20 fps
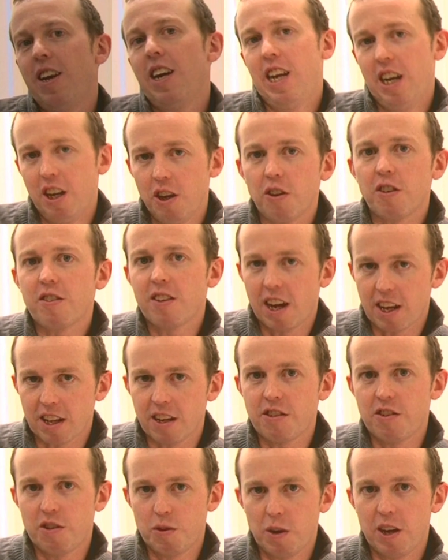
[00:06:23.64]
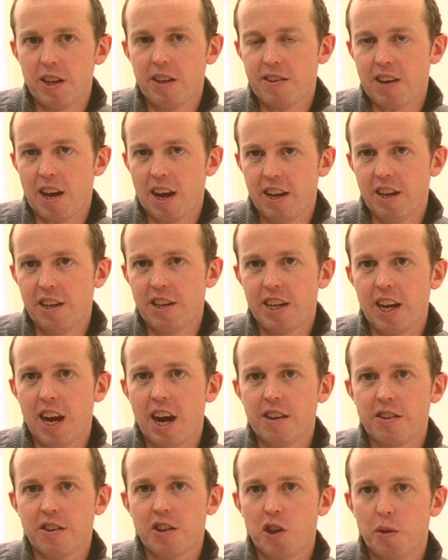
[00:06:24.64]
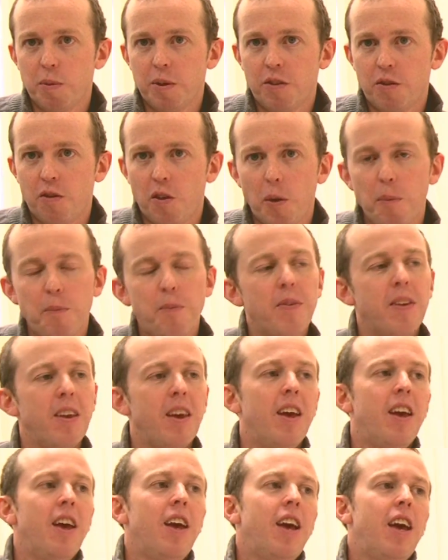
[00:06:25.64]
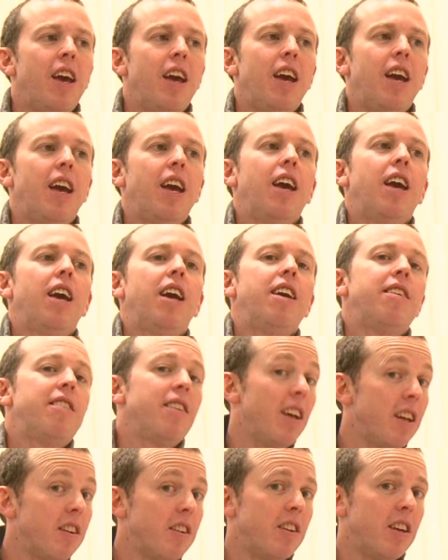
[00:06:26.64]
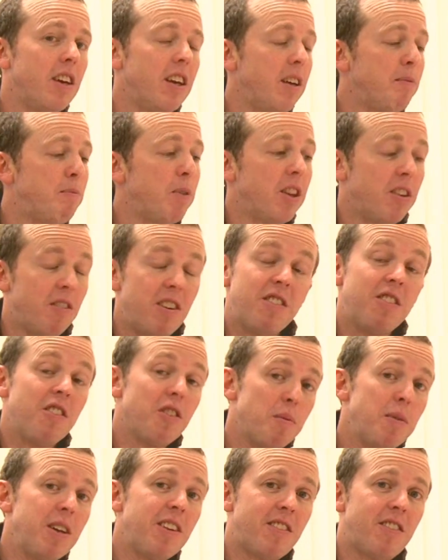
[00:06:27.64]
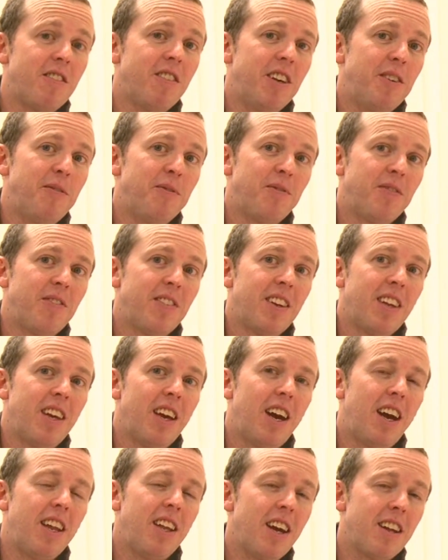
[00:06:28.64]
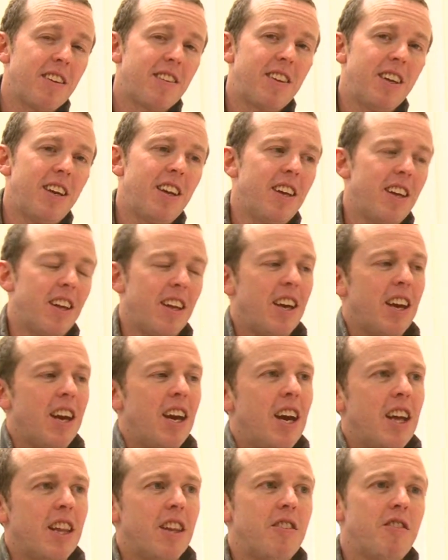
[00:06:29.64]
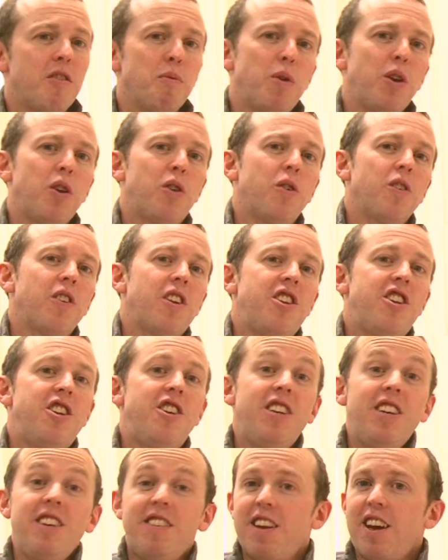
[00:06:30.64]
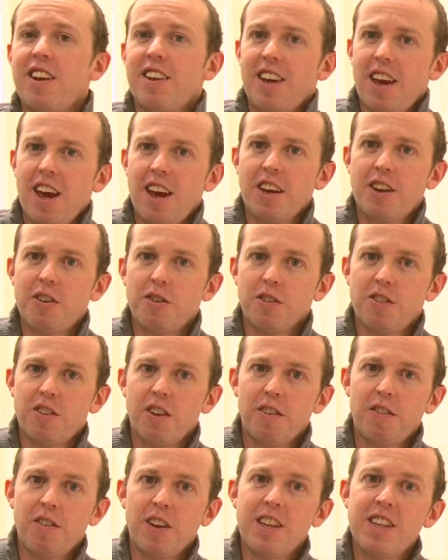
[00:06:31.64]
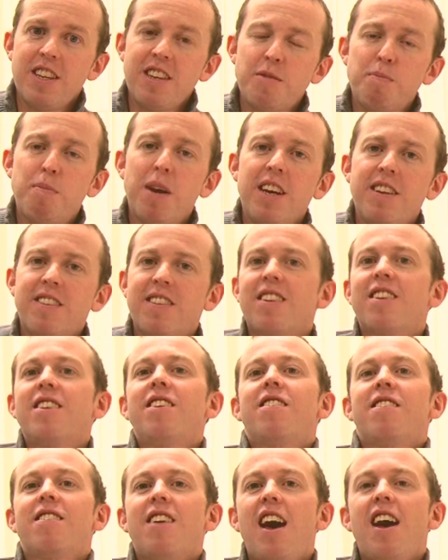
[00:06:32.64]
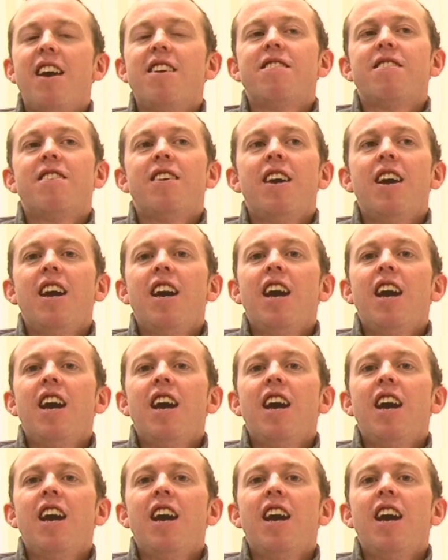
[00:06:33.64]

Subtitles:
it looks like this is where these high energy guys are coming from. Is it the end of it? But there is another mystery, and that's that there's something called the GZK cutoff, and this basically says